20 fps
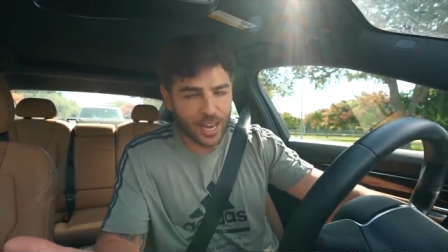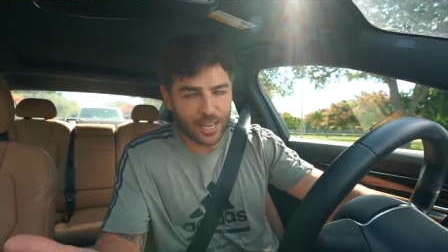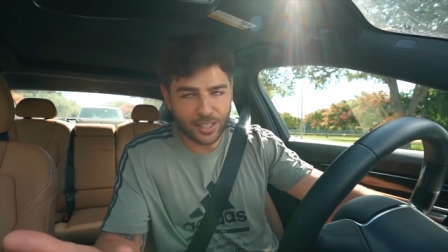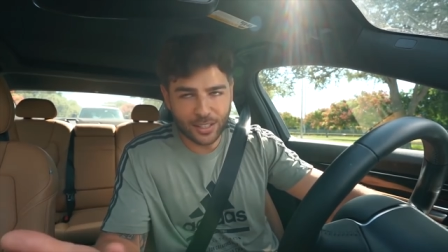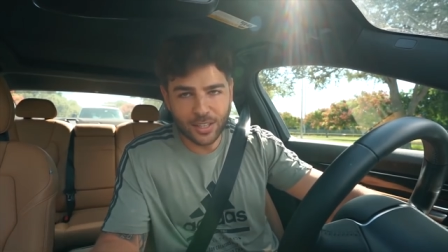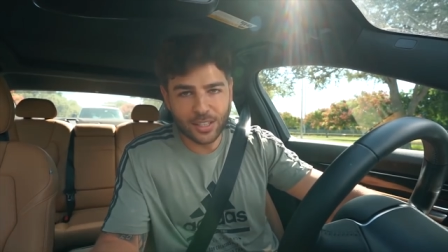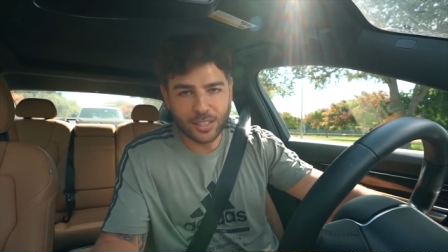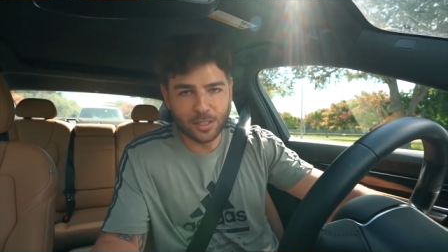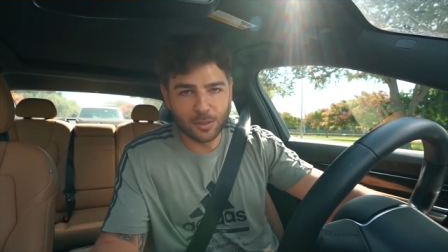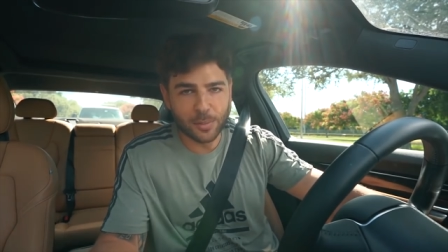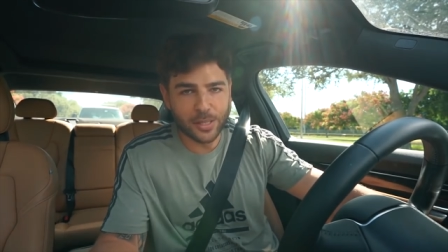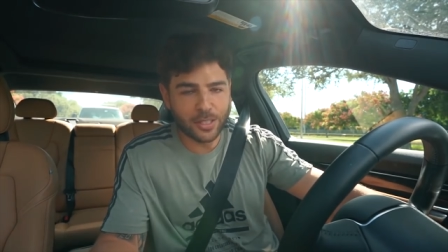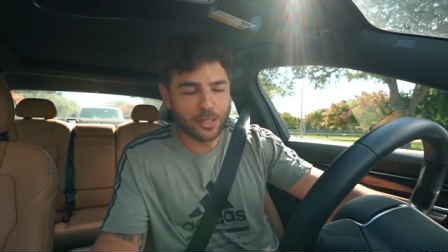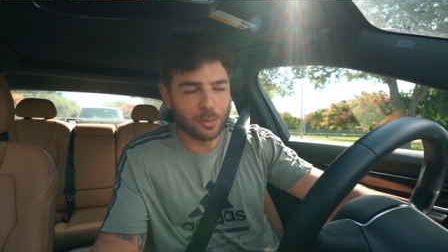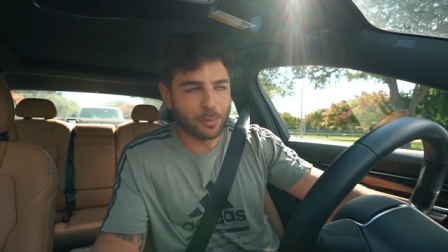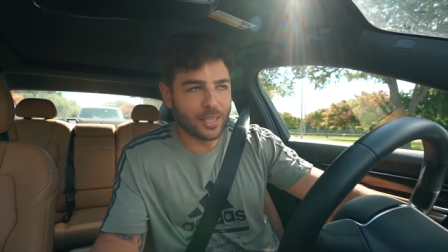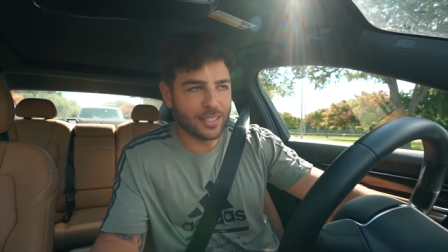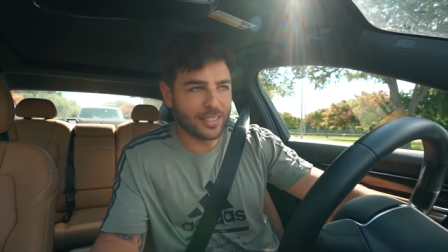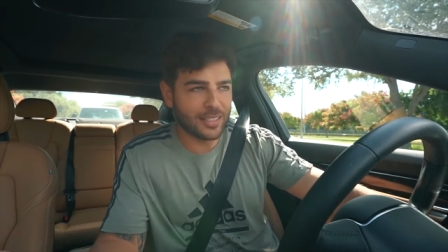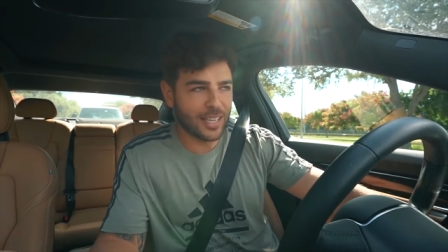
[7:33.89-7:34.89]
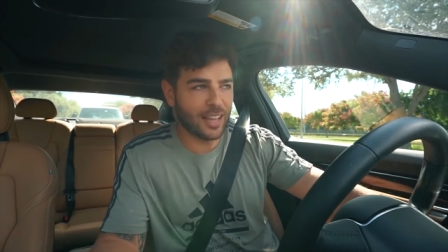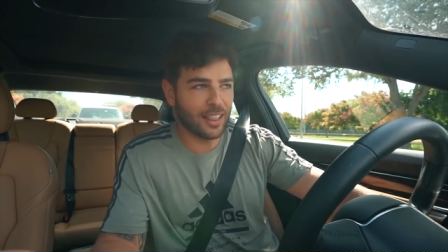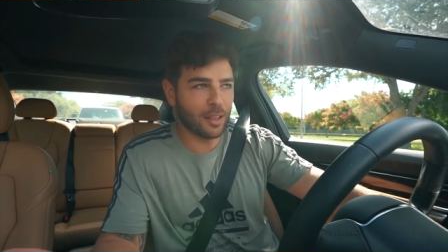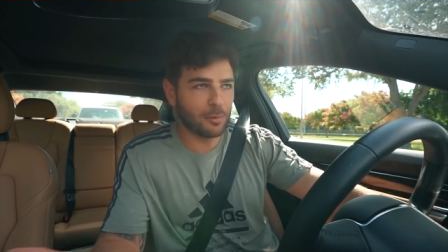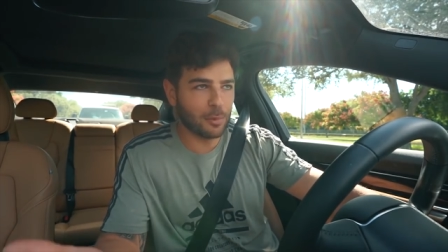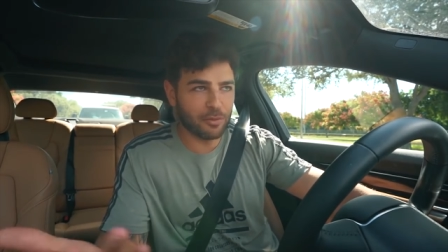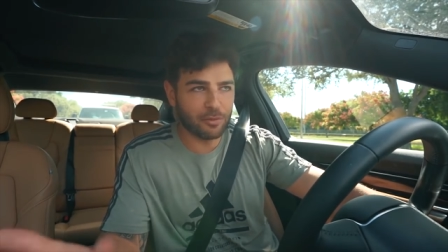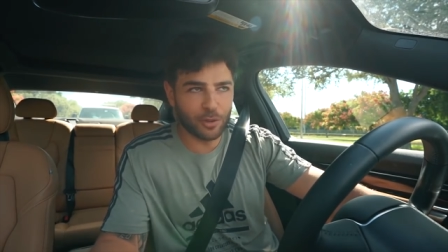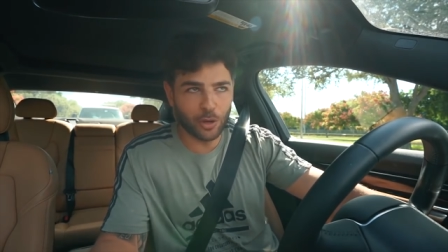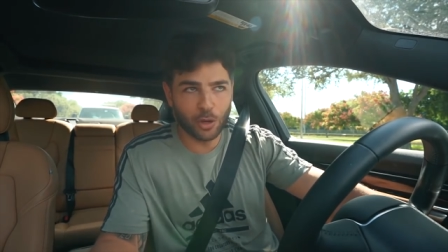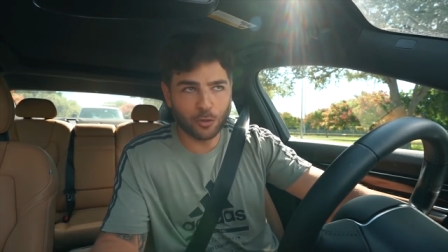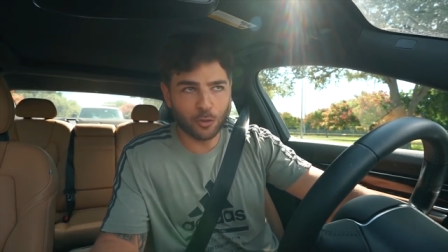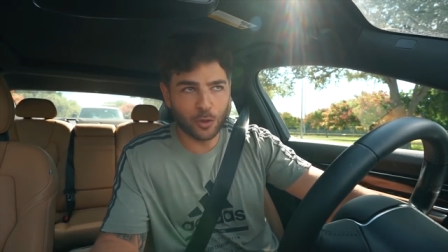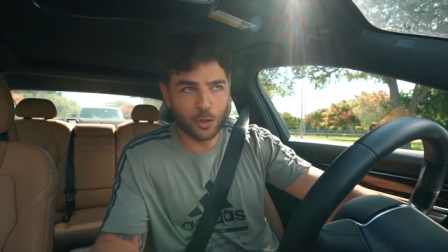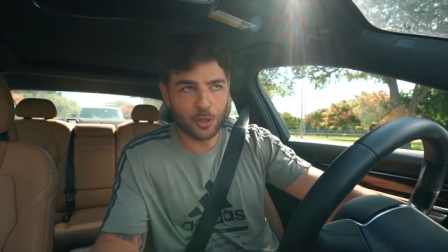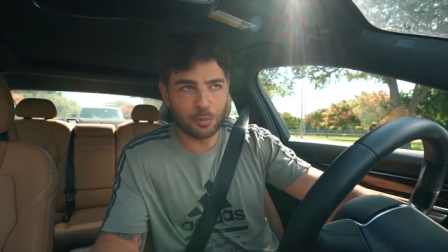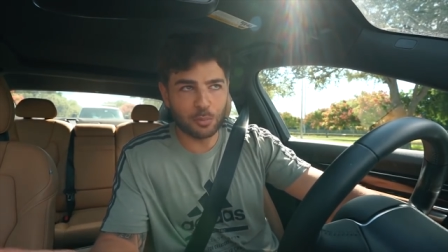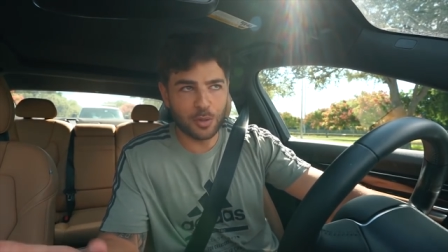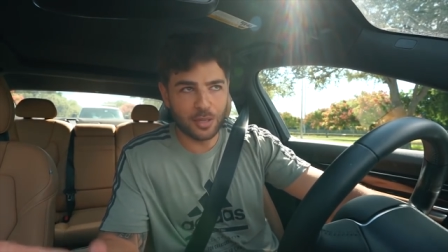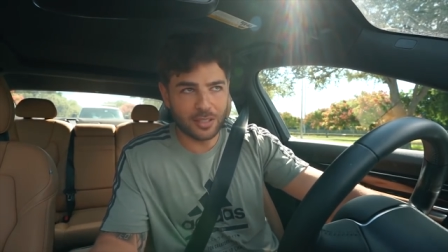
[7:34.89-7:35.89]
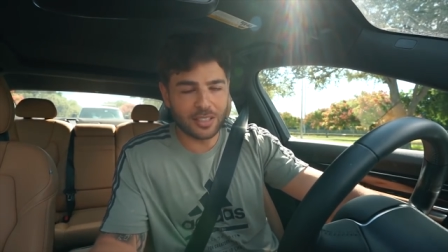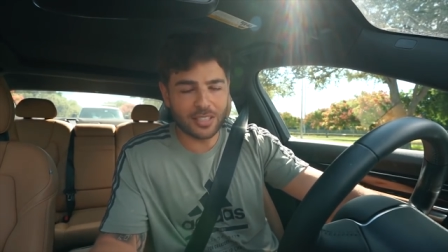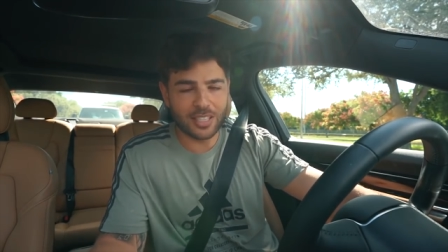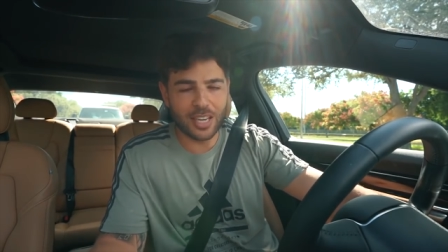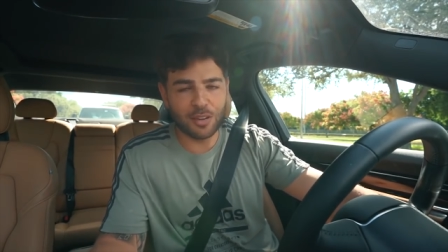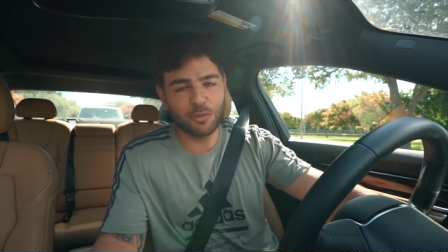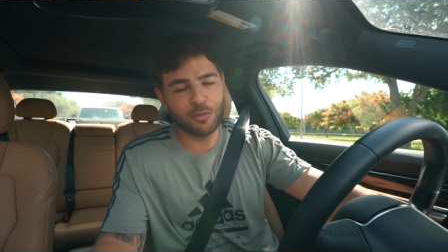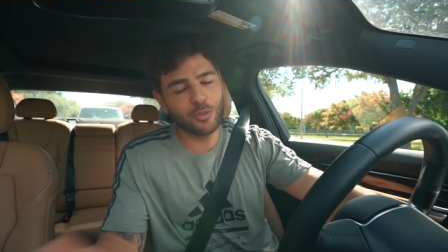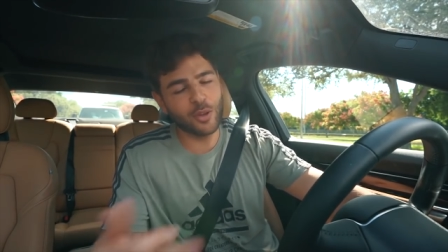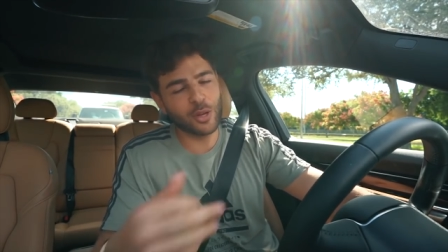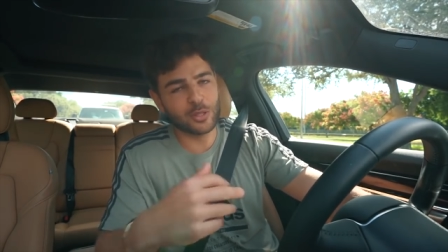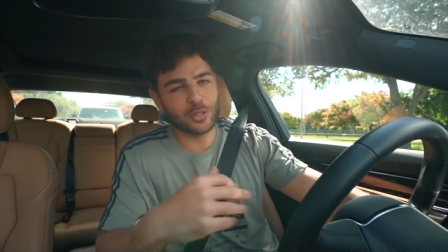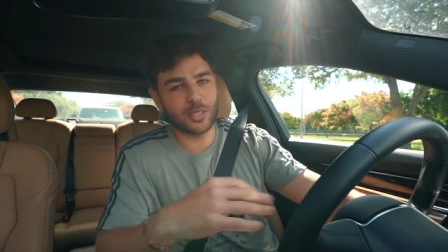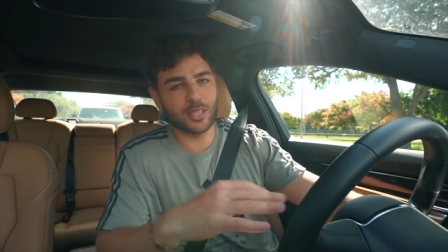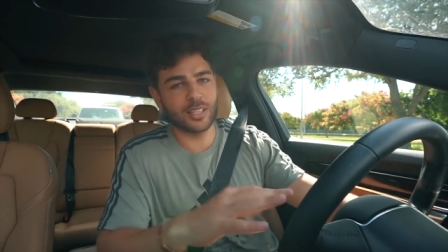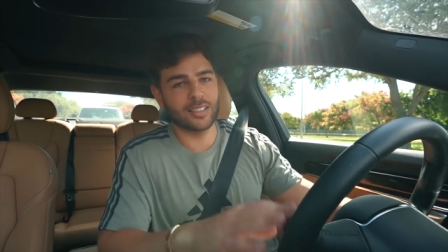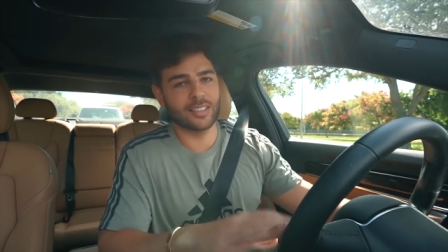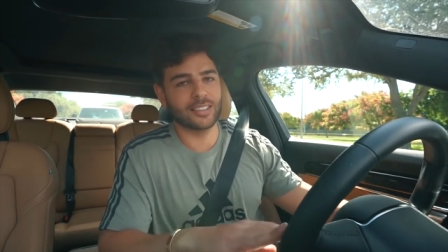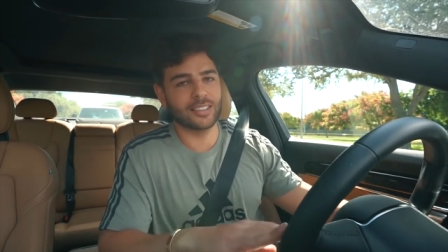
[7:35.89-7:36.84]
I couldn't admit to my dad that my very first business had failed.